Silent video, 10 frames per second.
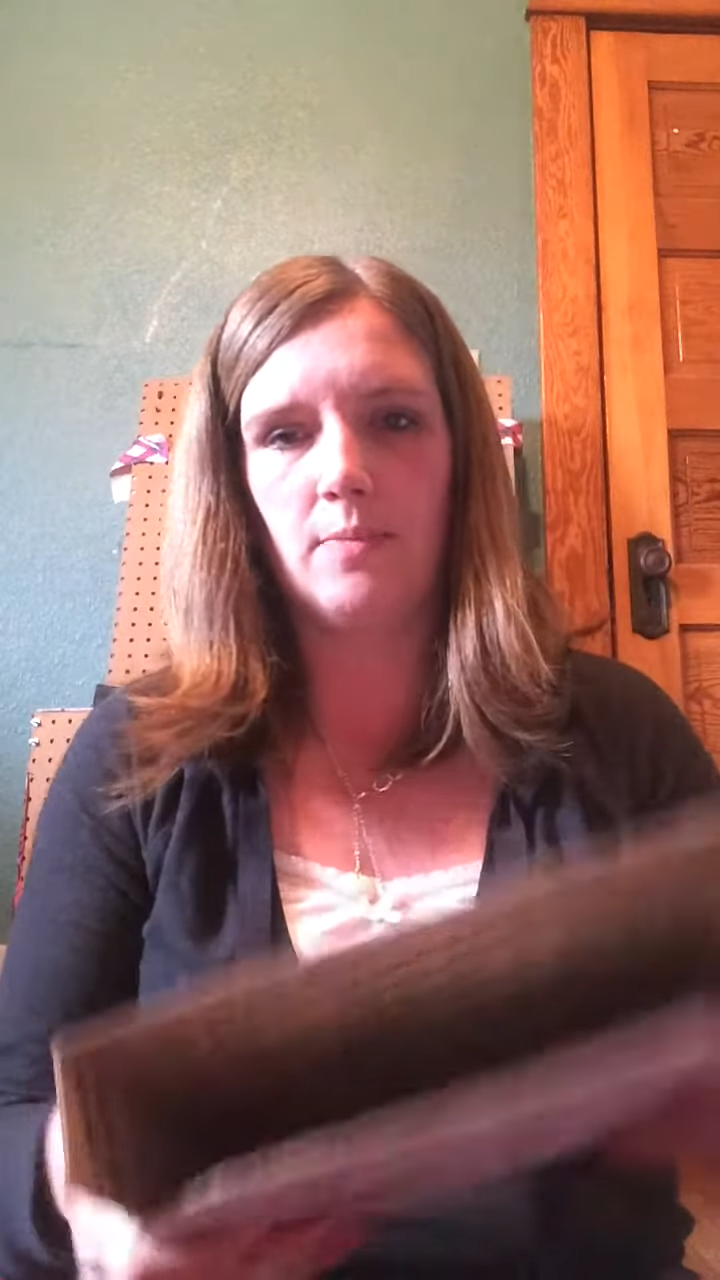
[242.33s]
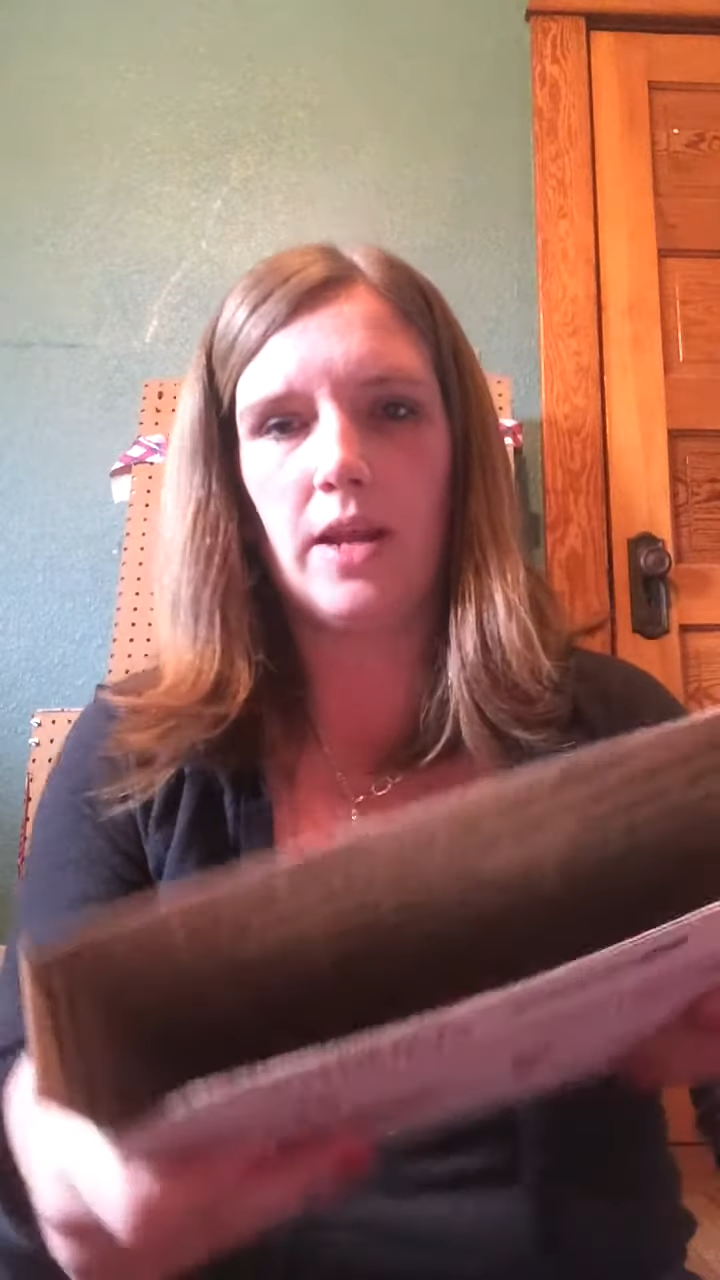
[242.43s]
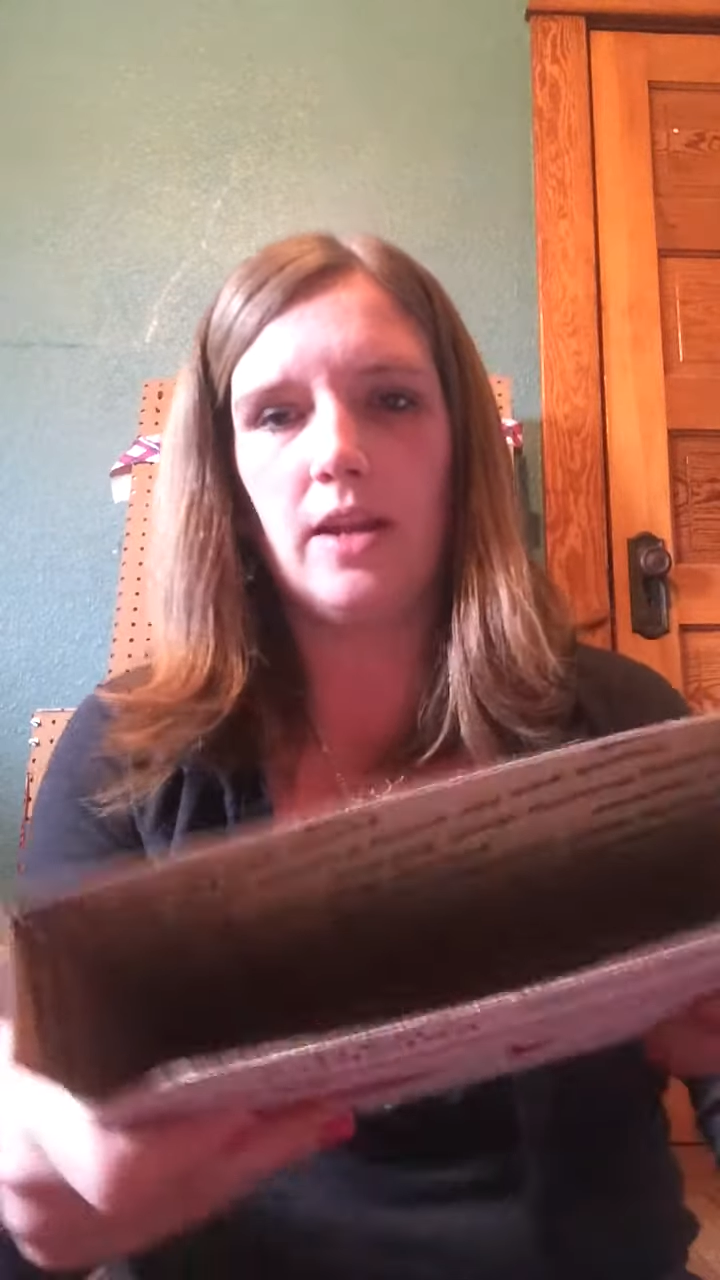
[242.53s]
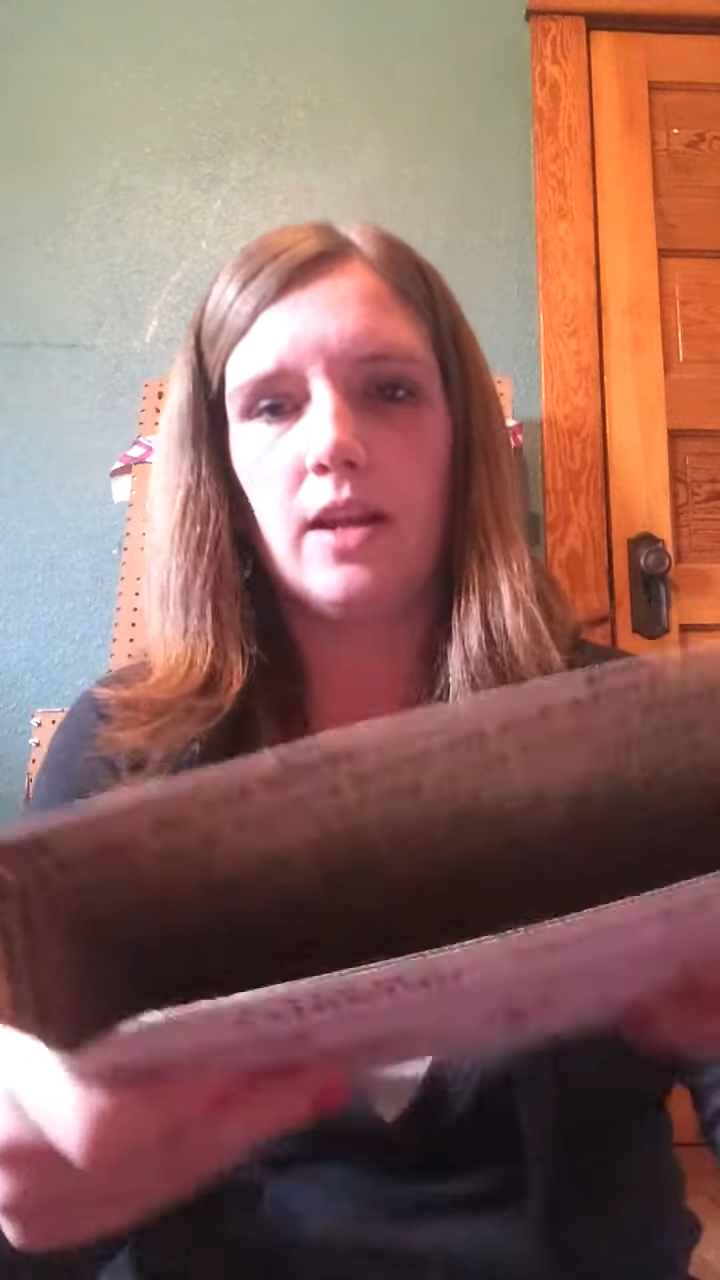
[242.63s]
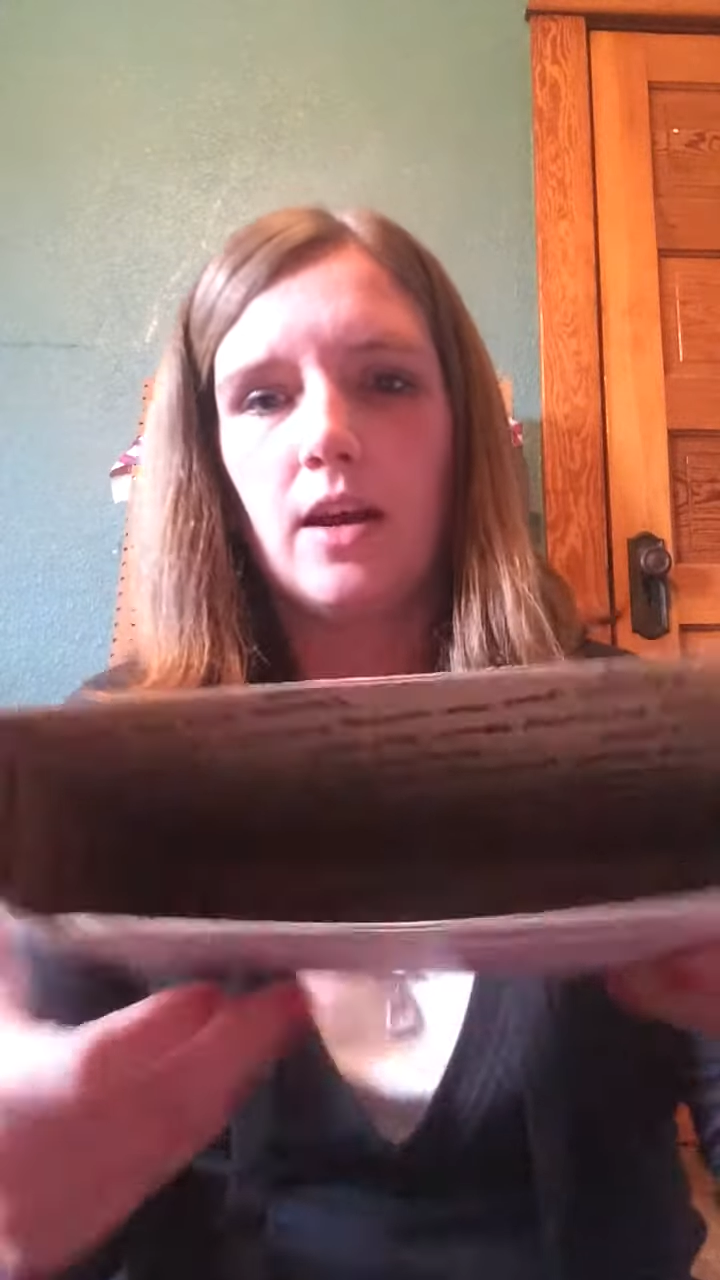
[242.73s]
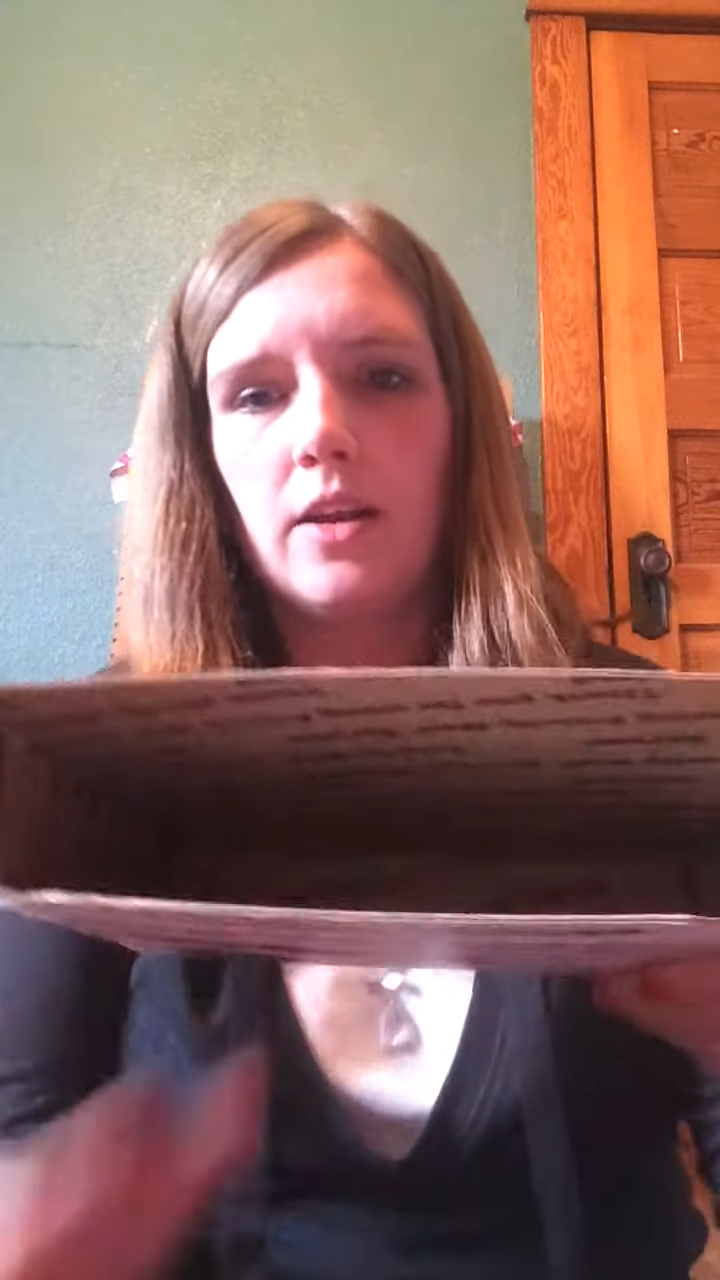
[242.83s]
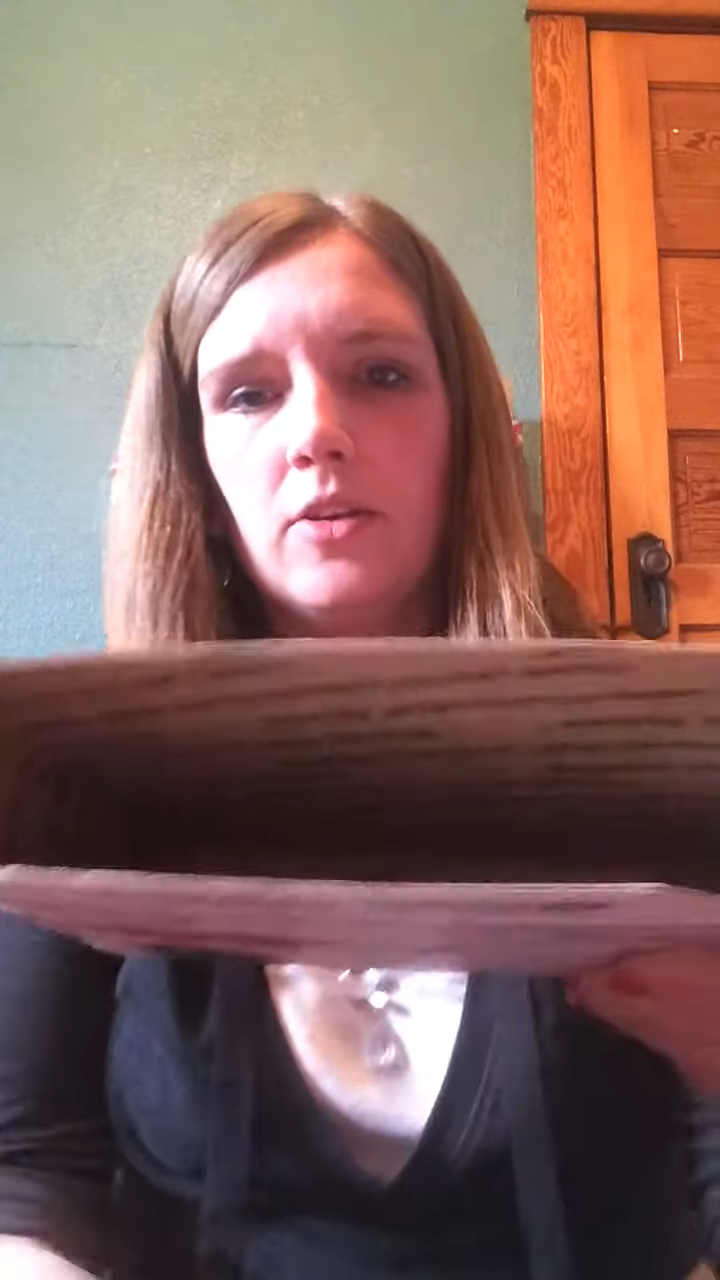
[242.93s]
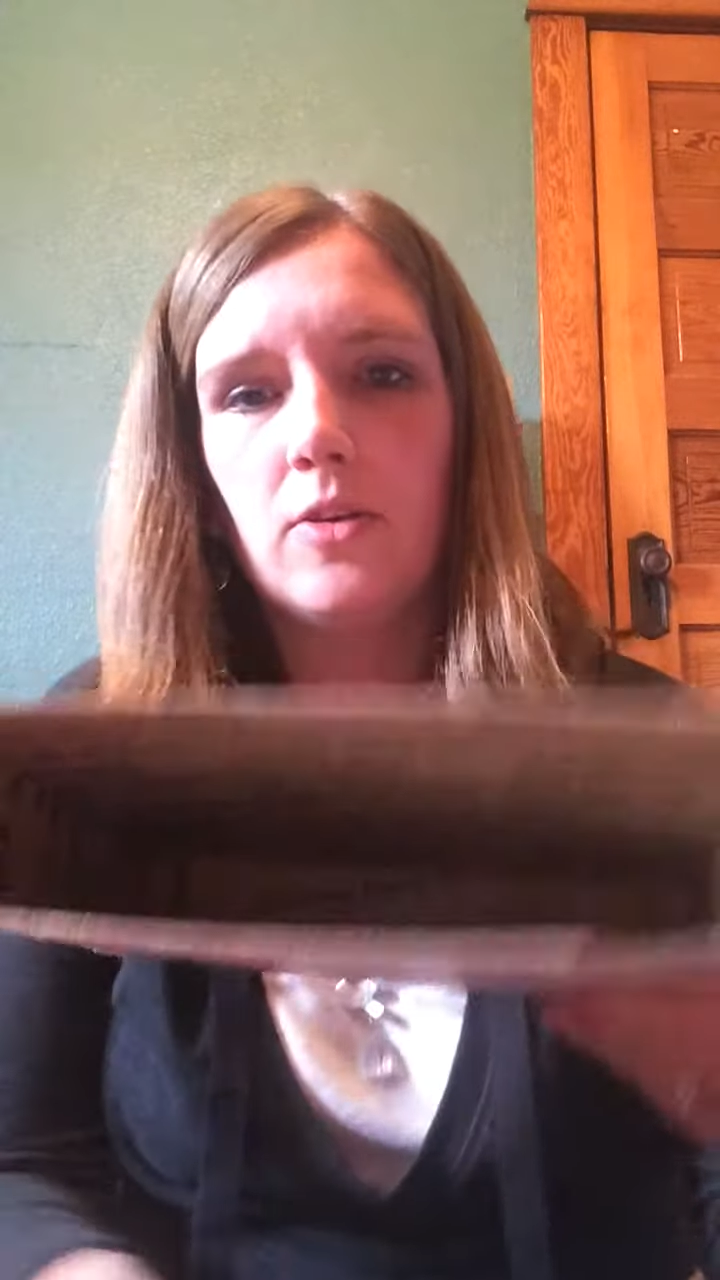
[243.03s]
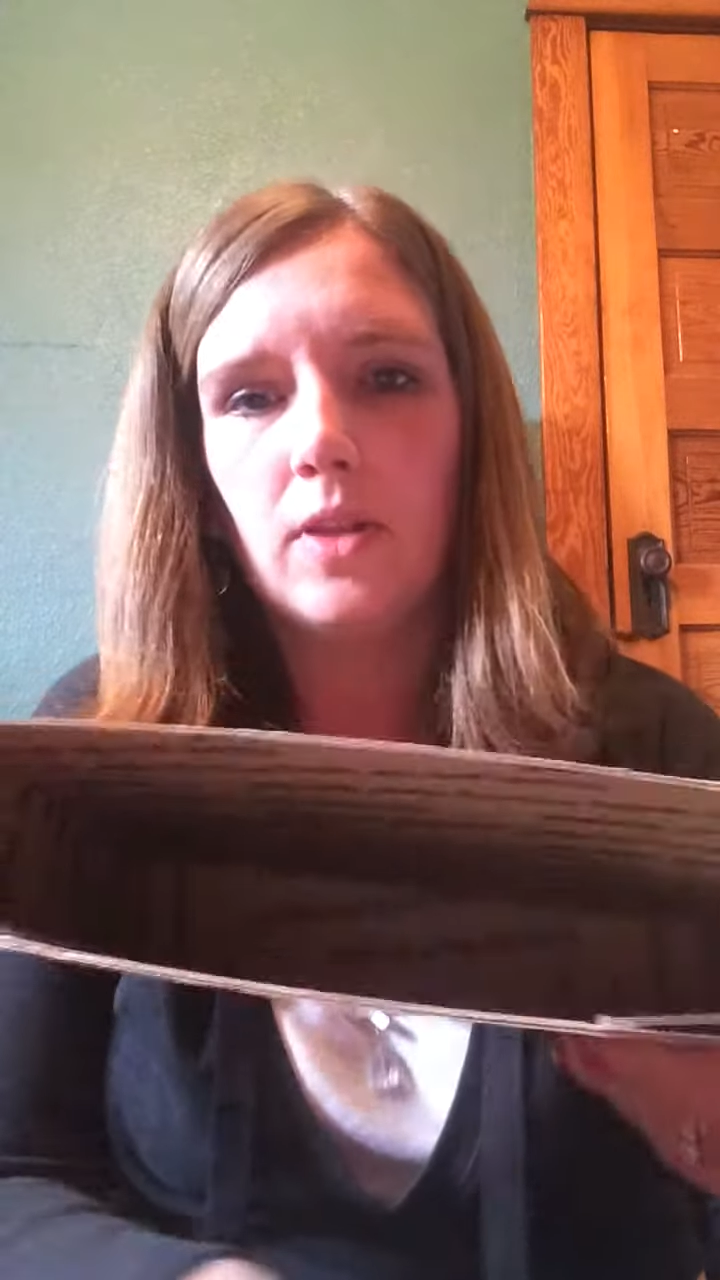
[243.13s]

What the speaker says: depending on,